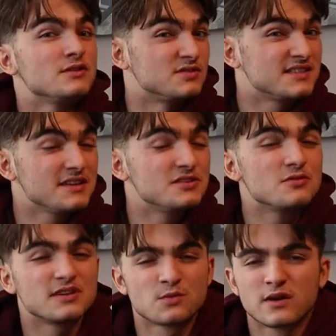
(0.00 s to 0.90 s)
So stay
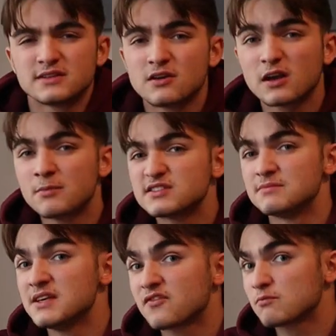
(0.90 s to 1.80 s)
tuned because we're going to talk about
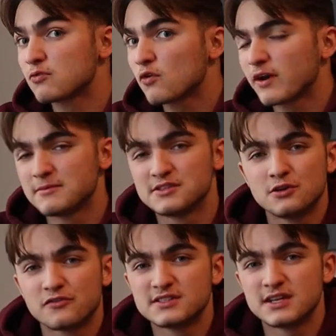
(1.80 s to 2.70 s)
some different programs at
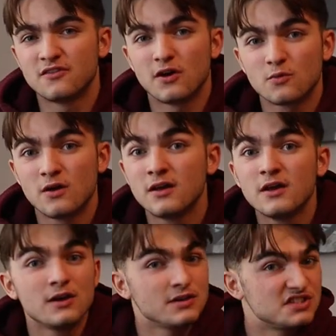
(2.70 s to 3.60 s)
the University of Ottawa,
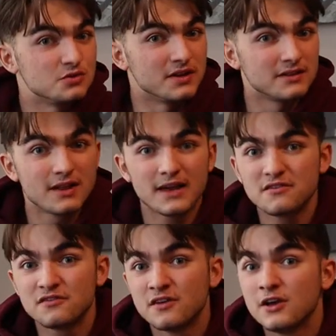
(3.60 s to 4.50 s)
student
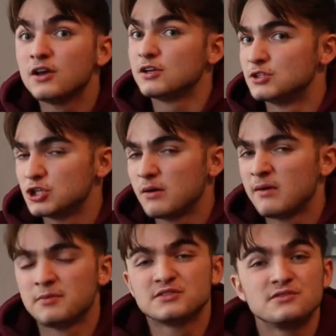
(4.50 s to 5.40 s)
life,
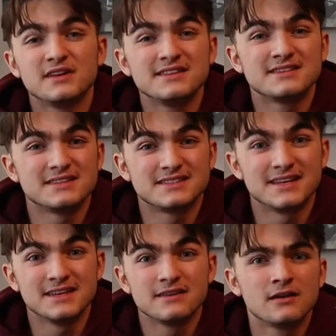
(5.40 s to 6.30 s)
job opportunities in the
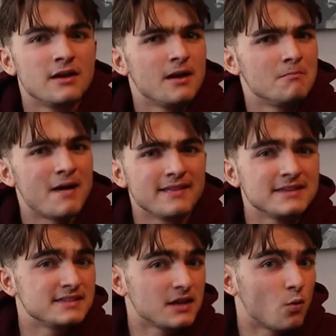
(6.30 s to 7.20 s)
city,
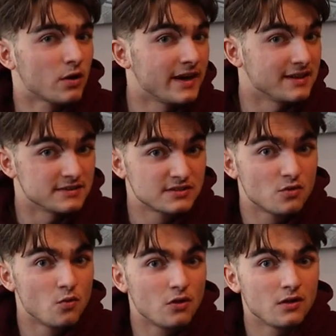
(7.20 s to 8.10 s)
balancing work and
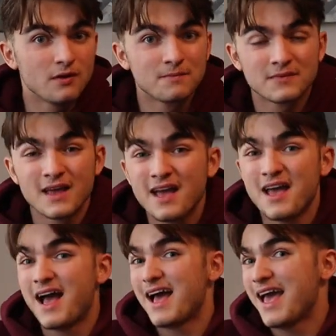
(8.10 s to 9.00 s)
school,
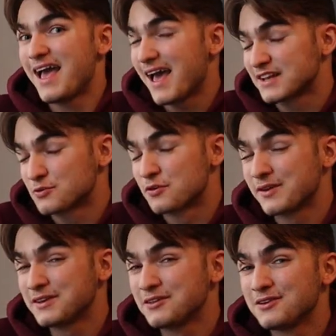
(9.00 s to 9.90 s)

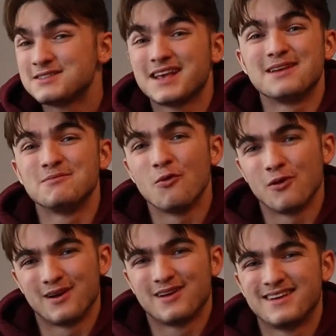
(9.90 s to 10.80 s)
extracurriculars, and
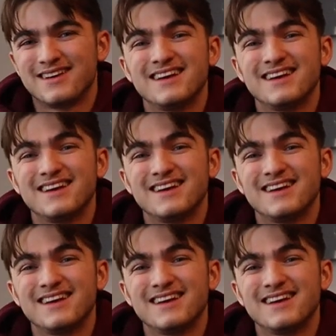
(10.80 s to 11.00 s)
more.